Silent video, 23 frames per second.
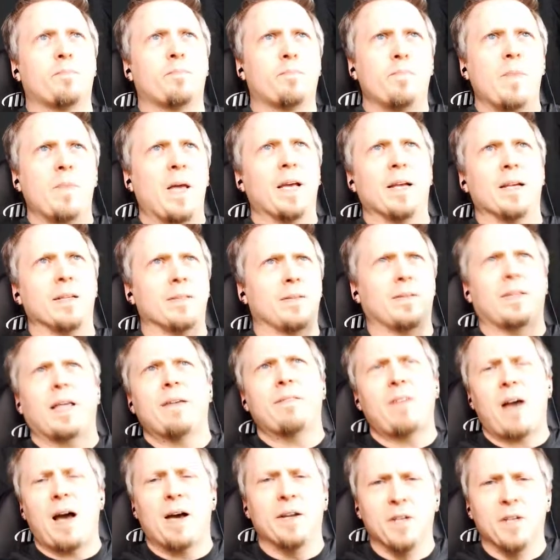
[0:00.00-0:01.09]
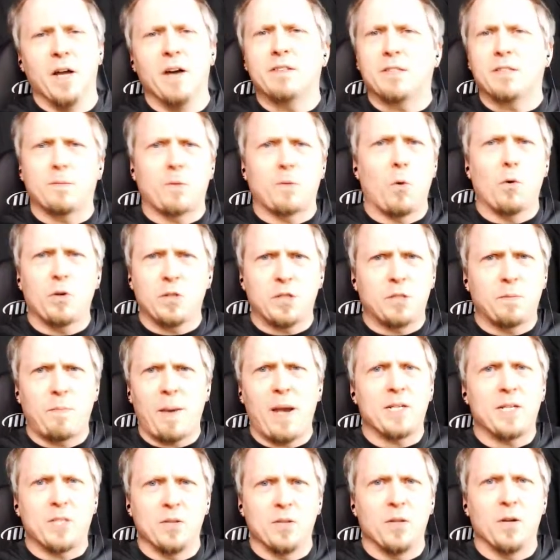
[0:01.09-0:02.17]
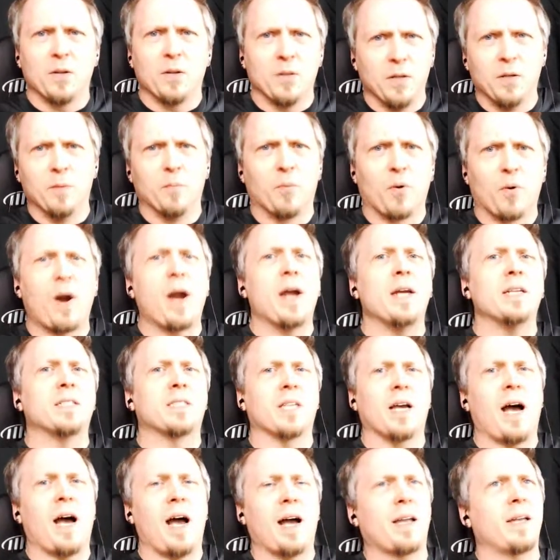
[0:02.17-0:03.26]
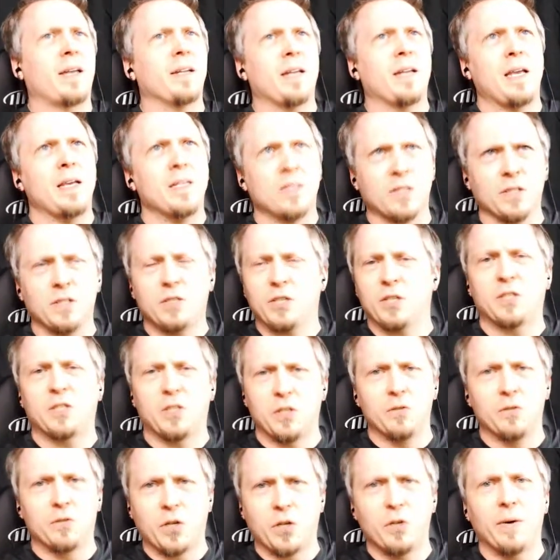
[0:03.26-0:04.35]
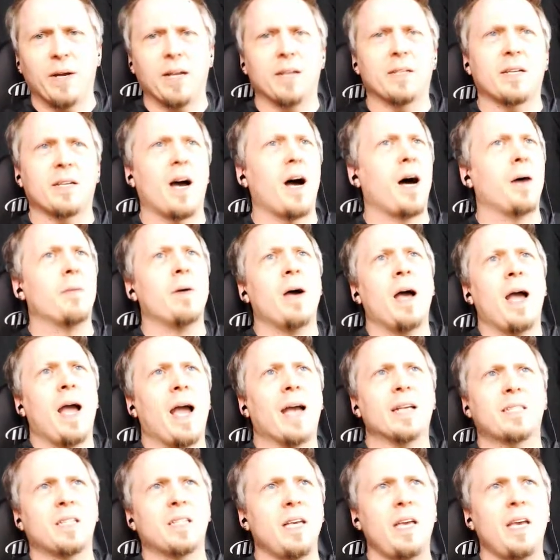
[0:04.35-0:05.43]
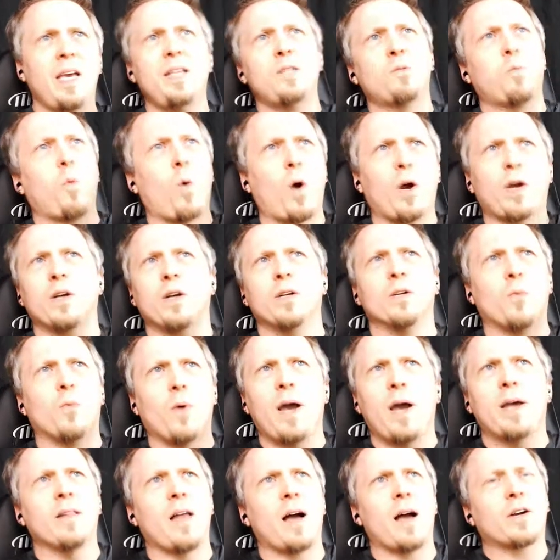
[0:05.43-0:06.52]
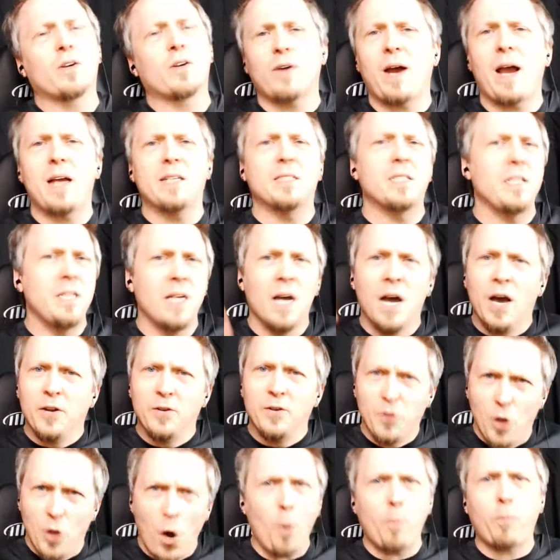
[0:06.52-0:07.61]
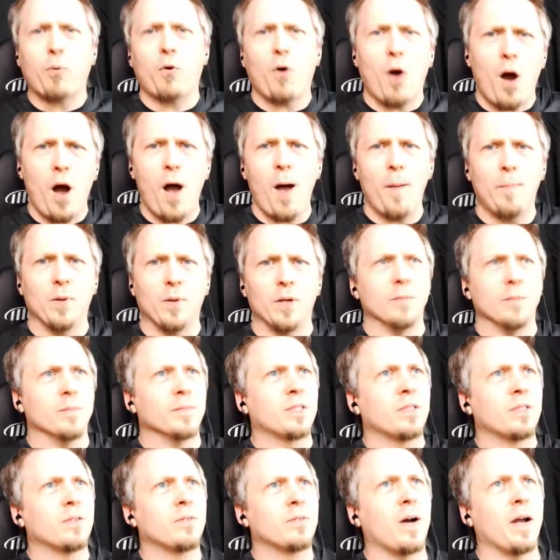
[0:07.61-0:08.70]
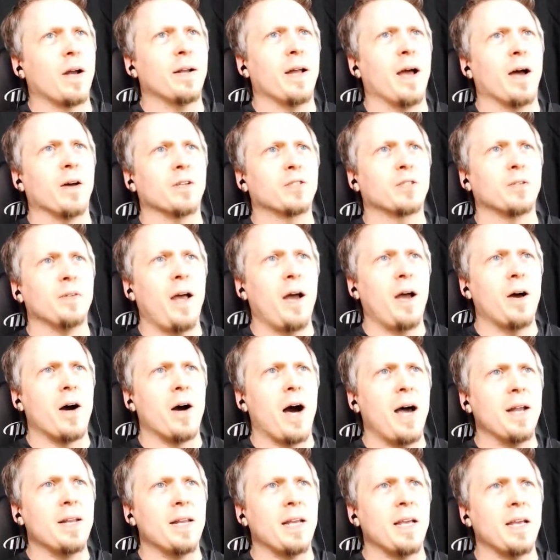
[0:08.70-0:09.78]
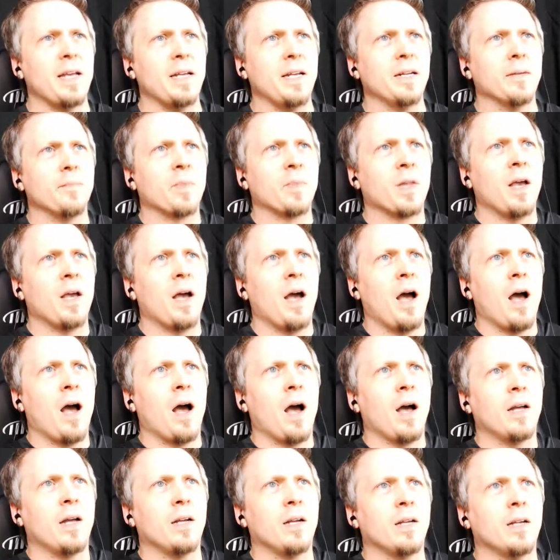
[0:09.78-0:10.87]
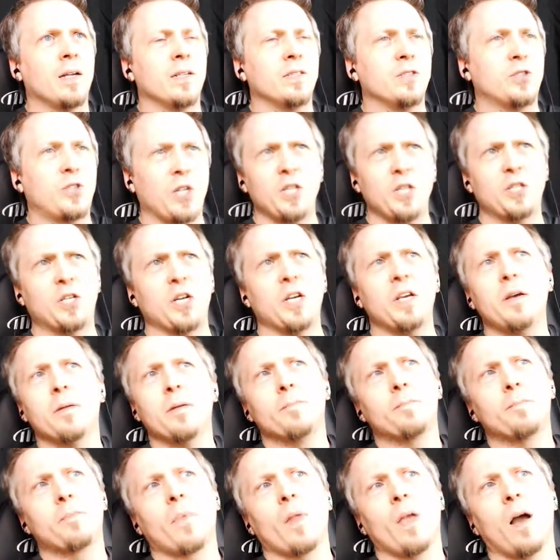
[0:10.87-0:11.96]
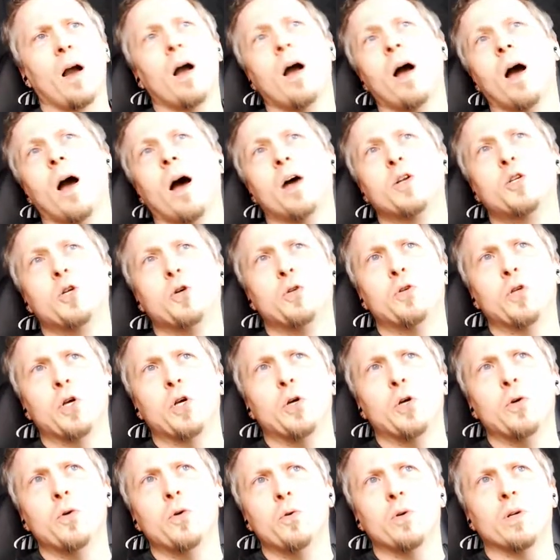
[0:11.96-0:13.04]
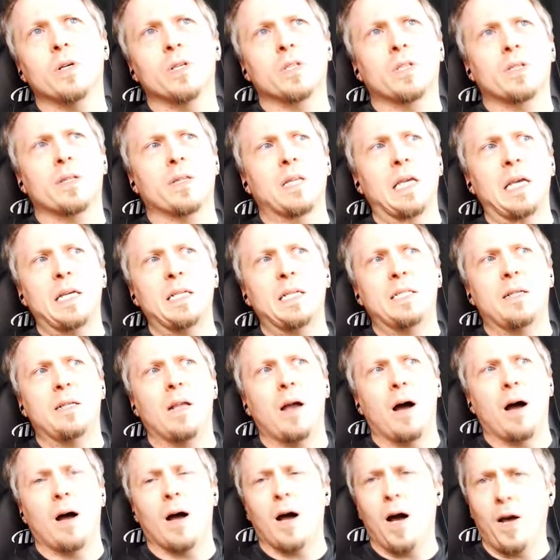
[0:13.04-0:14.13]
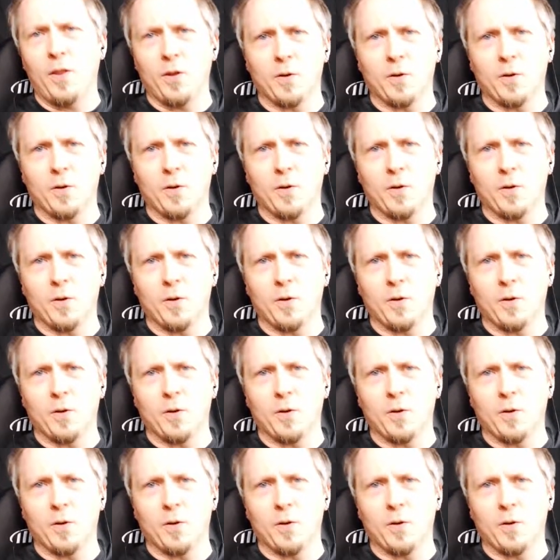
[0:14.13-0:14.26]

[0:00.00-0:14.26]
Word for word: it, they've got enough storage space in their little brains that I can easily just do two at a time. And see, he's working away like crazy. No problems right now. So now I need Gigi to do the other